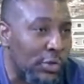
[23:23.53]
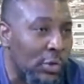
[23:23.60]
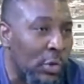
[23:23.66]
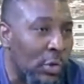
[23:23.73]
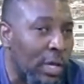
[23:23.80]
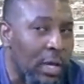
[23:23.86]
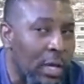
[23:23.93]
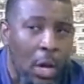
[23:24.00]

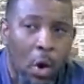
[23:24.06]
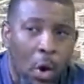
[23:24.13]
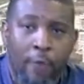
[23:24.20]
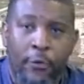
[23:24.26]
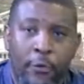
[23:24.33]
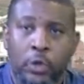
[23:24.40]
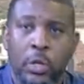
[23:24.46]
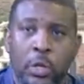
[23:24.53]
Okay,
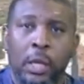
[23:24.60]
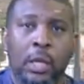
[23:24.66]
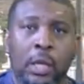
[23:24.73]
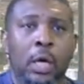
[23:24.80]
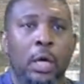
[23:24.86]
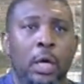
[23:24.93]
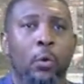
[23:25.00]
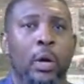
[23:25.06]
unfortunately,
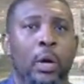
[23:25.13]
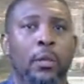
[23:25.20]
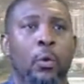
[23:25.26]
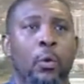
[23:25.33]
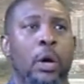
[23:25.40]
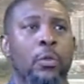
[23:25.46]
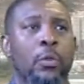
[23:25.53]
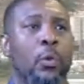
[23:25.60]
when
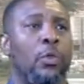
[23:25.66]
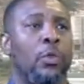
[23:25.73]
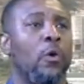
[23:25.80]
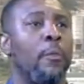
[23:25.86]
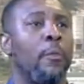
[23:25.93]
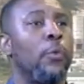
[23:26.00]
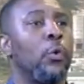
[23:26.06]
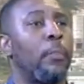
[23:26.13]
they
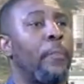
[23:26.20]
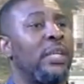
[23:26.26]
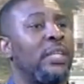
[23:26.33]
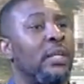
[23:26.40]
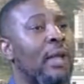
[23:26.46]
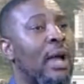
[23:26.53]
go patient